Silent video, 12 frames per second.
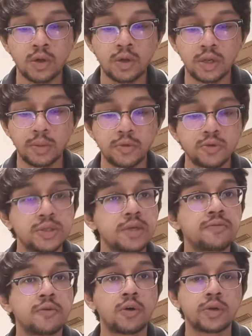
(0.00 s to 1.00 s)
The music
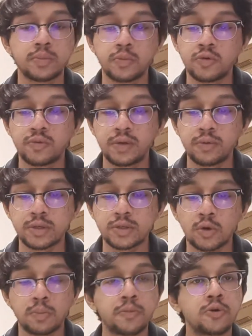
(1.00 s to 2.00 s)
for the movie was
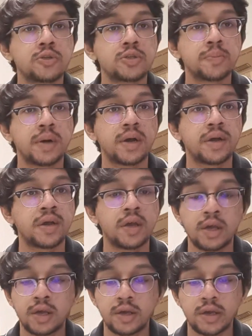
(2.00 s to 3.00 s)
composed by
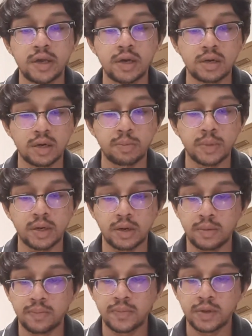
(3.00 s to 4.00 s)
A.R. Rahman,
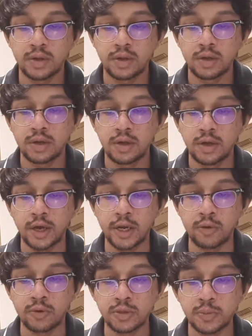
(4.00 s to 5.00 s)
and
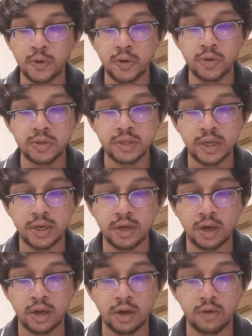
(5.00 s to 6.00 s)
it was produced
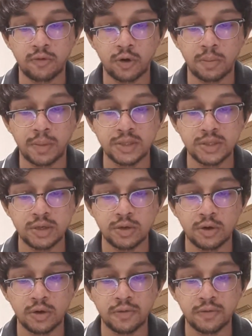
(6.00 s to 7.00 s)
for a budget
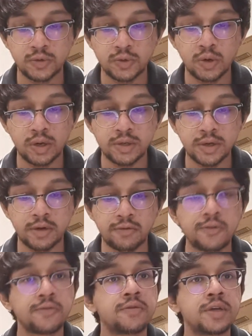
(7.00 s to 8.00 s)
of
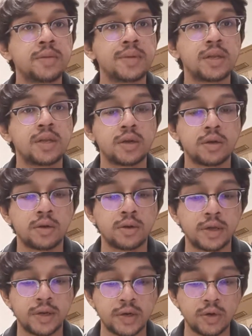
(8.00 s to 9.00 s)
250 million
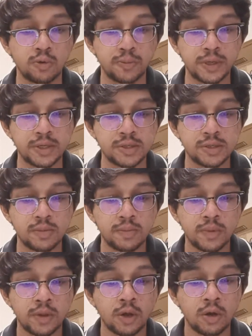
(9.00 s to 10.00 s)
Indian rupees
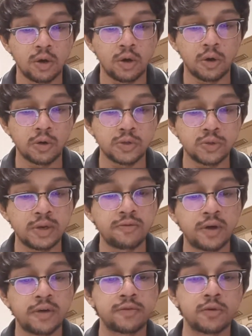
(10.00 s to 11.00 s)
or
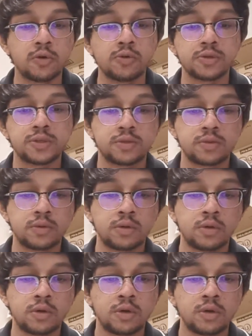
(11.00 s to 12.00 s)
25 crores.
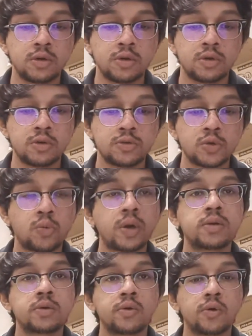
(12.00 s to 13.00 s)
So
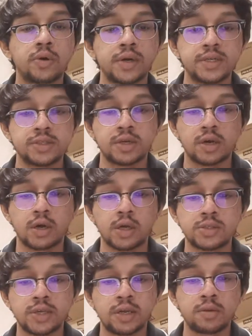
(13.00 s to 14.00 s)
1 crore is
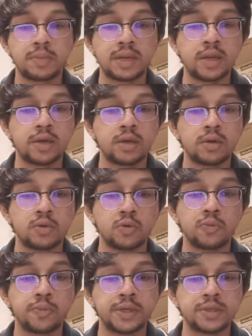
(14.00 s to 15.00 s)
10 million
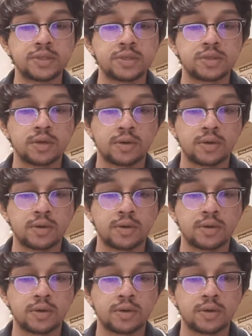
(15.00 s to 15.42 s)
rupees.